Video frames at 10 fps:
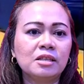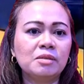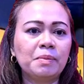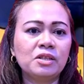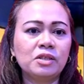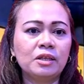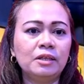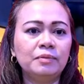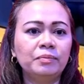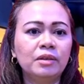especially
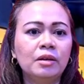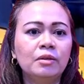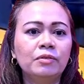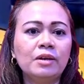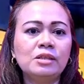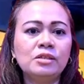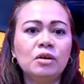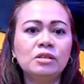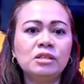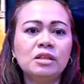face
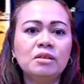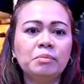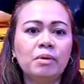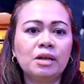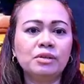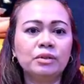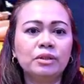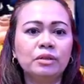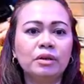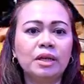constant pressure
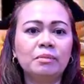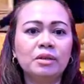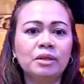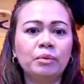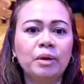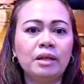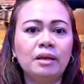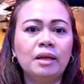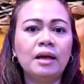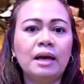to keep their weight
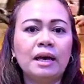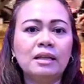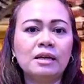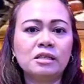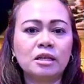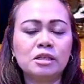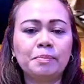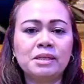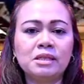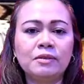at as a
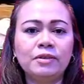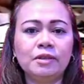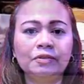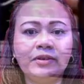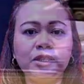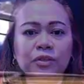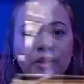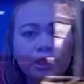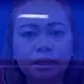specific figure.